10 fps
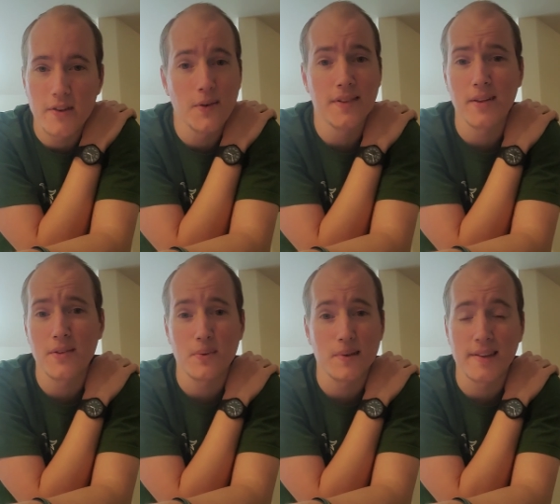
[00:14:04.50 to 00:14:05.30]
videos.
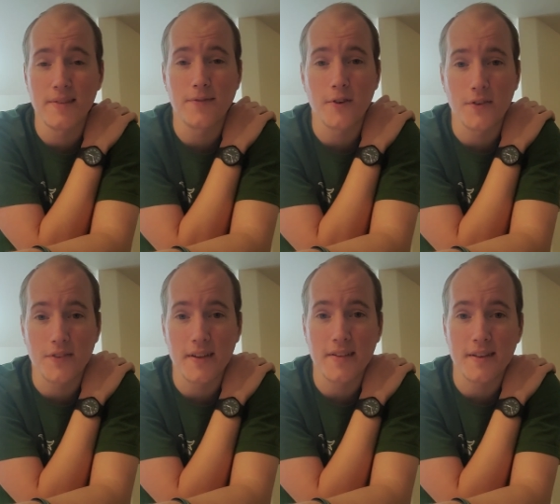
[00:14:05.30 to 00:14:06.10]
Those were like the first
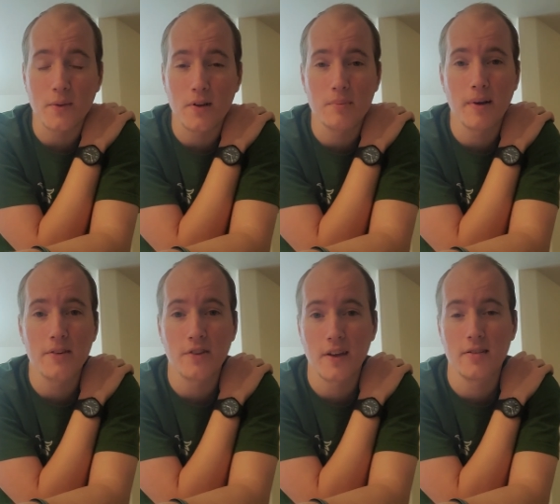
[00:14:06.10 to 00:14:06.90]
things that were on my
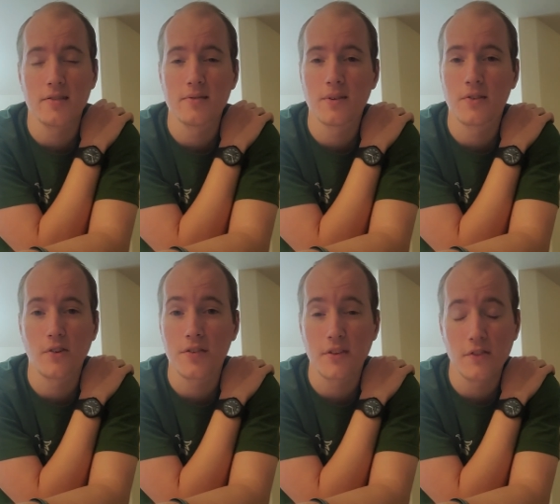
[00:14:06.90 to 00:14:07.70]
channel with
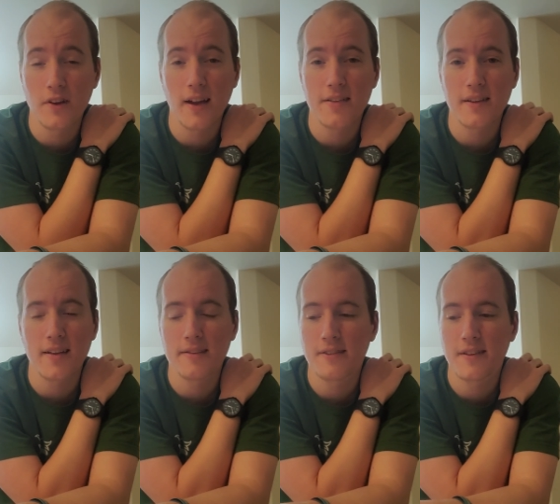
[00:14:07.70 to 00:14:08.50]
Justin chats.
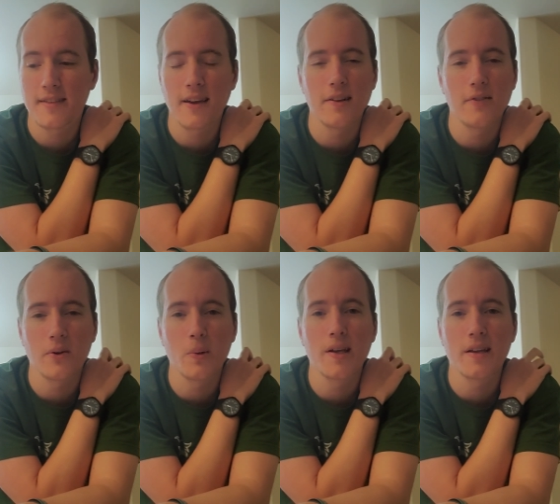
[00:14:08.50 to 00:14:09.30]
I'd sit down every
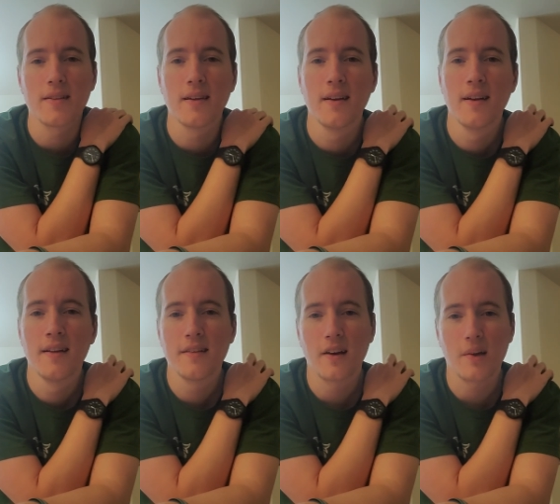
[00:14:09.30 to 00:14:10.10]
week and
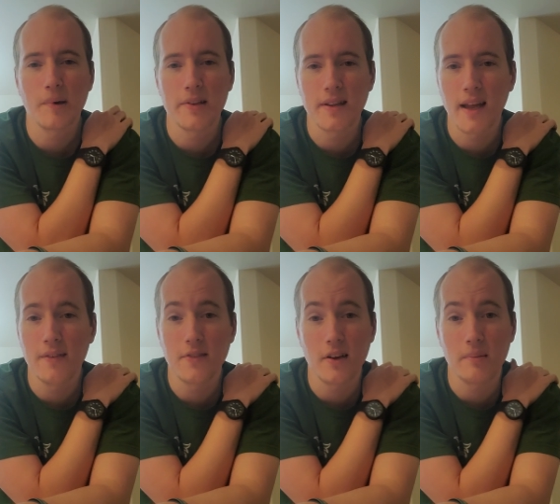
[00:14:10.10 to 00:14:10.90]
talk about
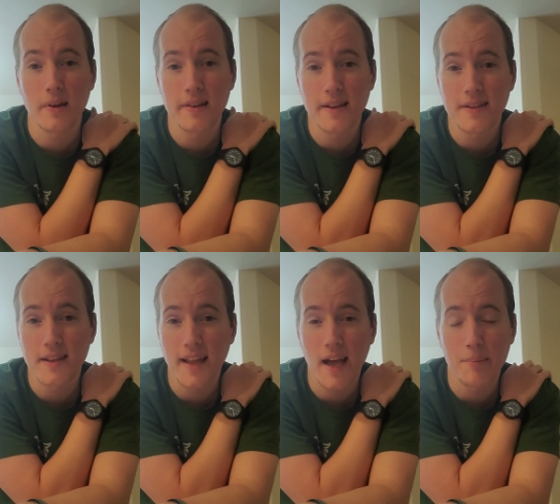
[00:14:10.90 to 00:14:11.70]
life, talk about things
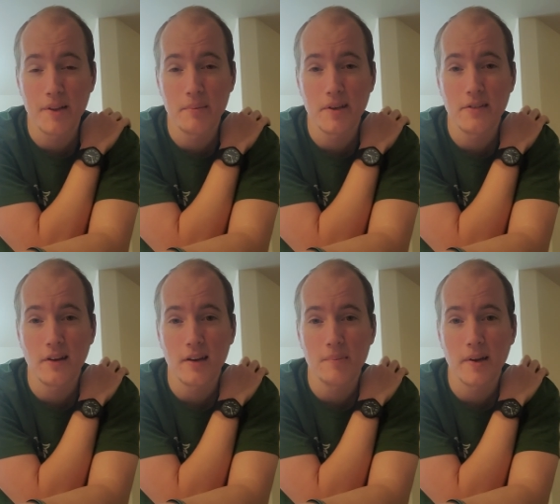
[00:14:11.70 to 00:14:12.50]
that happened to me,
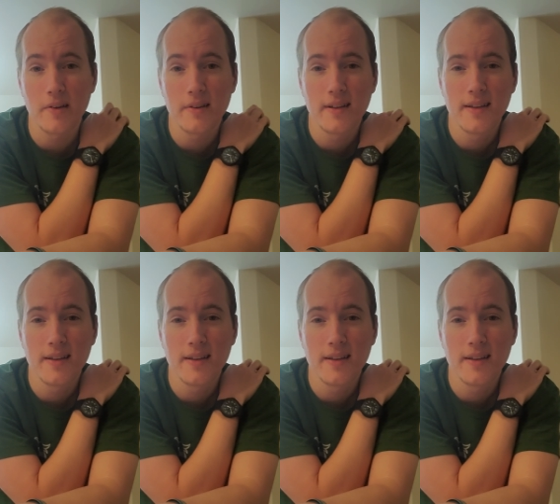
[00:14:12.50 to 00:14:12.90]
talk about